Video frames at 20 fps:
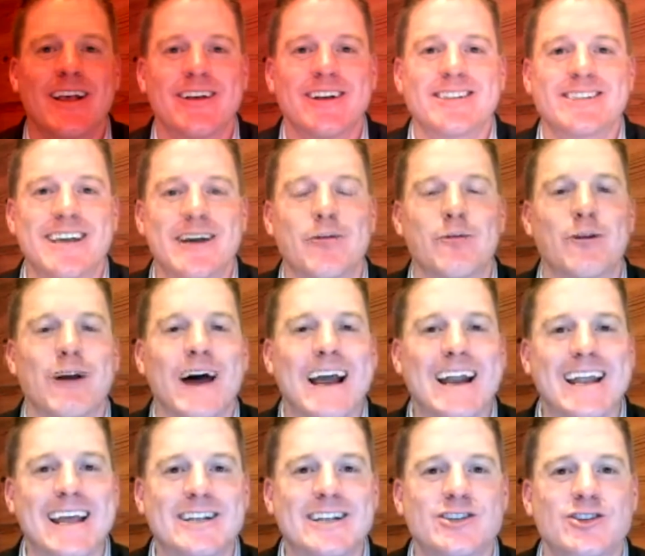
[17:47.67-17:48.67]
Let's get
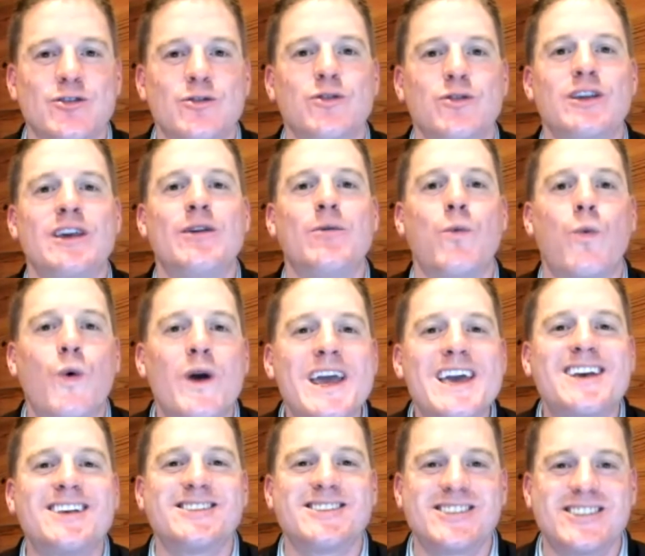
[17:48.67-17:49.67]
right into the
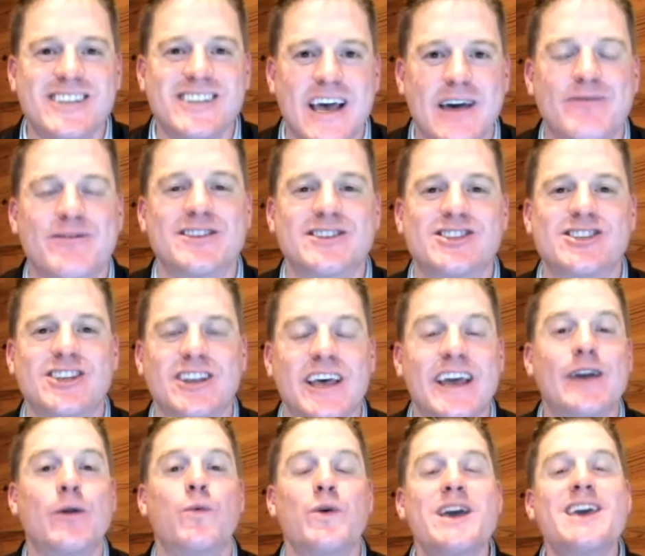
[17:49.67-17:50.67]
week eight
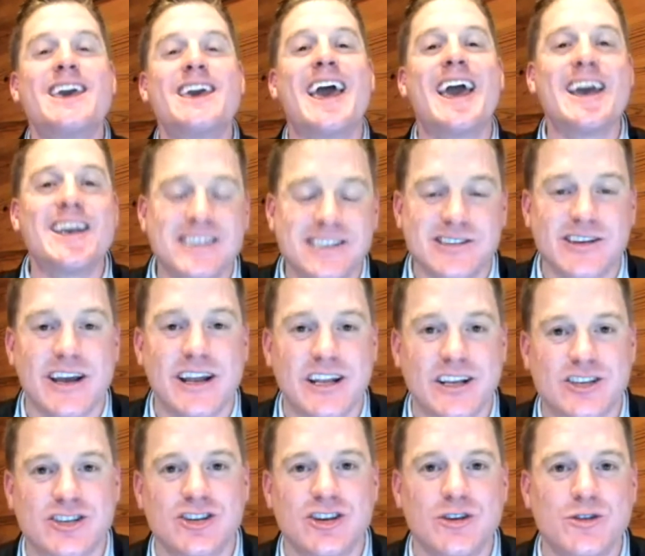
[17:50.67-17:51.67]
slate.
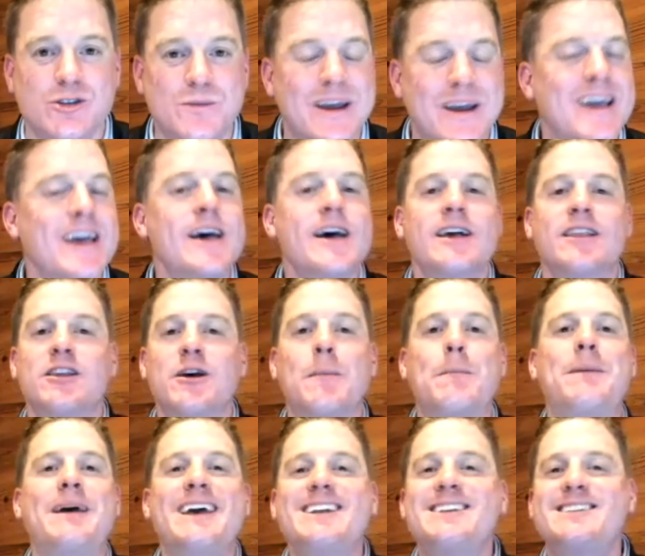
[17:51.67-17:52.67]
The
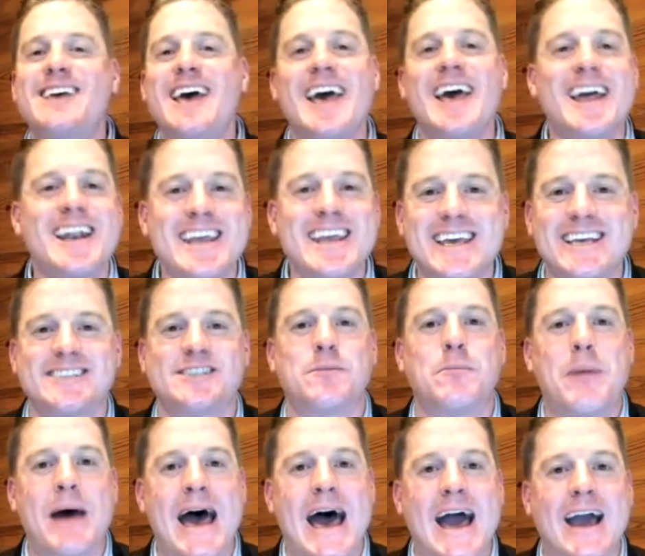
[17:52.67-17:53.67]
Big Ten is
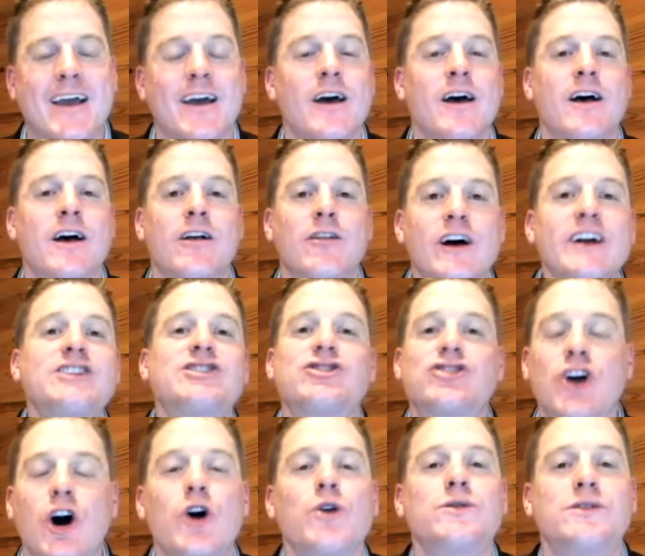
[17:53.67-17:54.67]
back. Let's
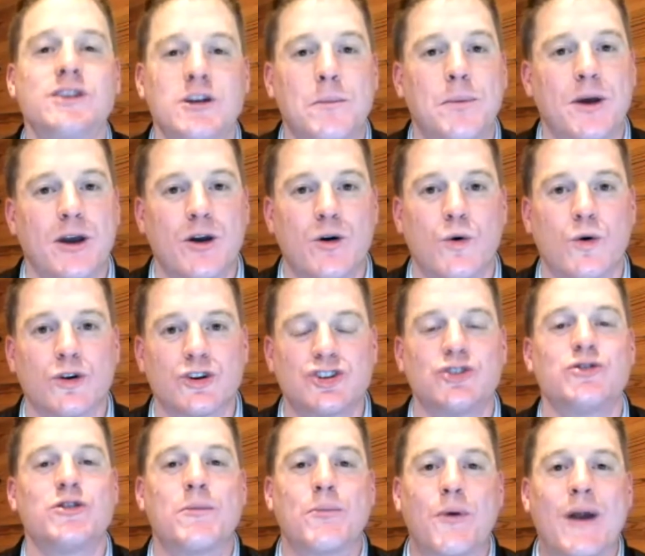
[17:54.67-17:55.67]
go to the Big
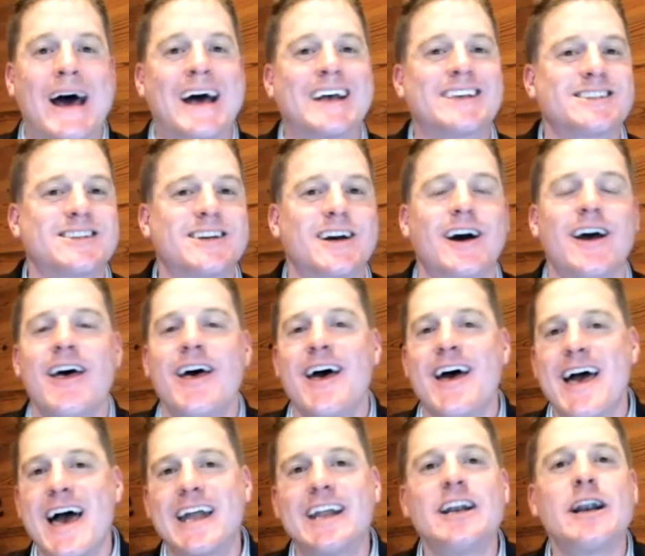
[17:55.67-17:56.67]
Horseshoe, Nebraska.
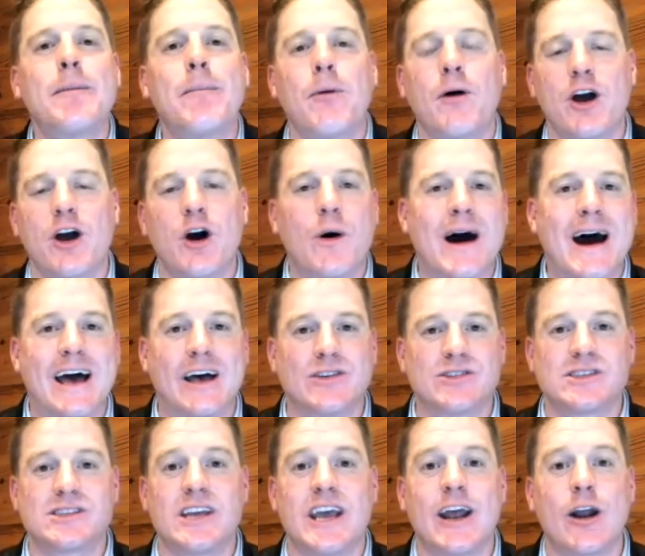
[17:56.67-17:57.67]
Heading to play Ohio
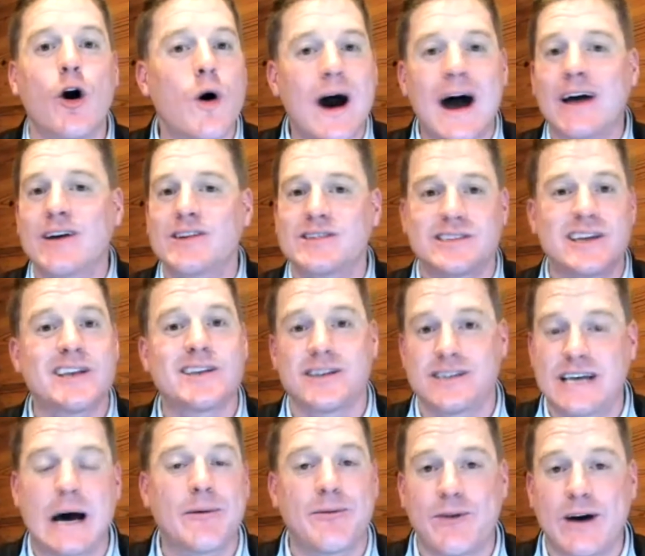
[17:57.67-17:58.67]
State. Ohio State's a
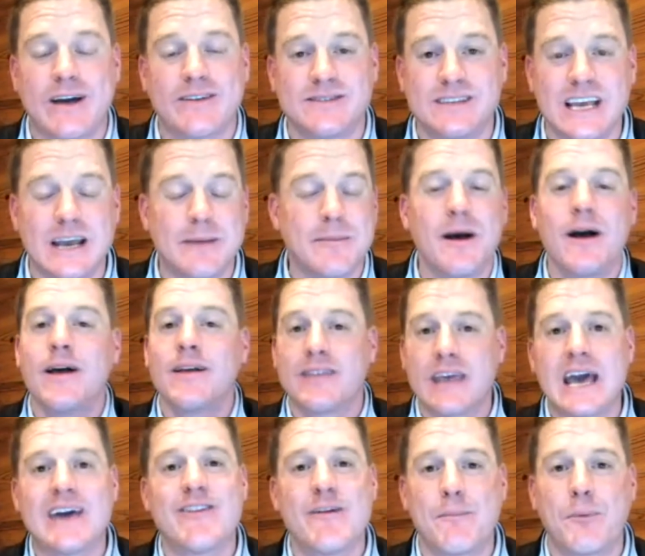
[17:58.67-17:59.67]
top five team.
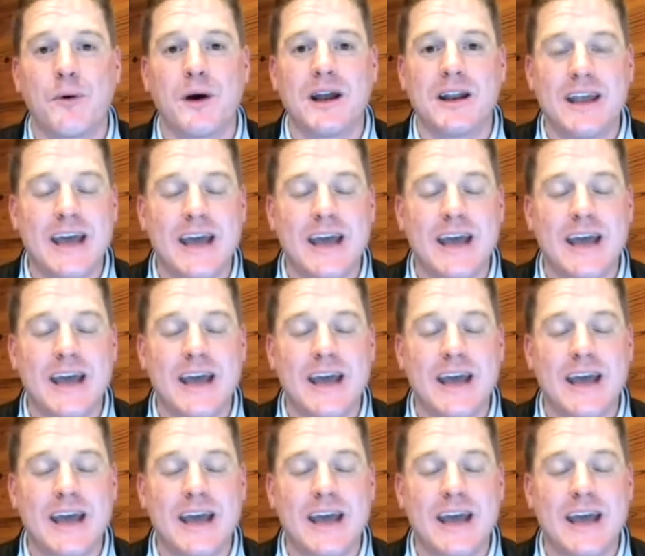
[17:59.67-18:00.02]
They haven't played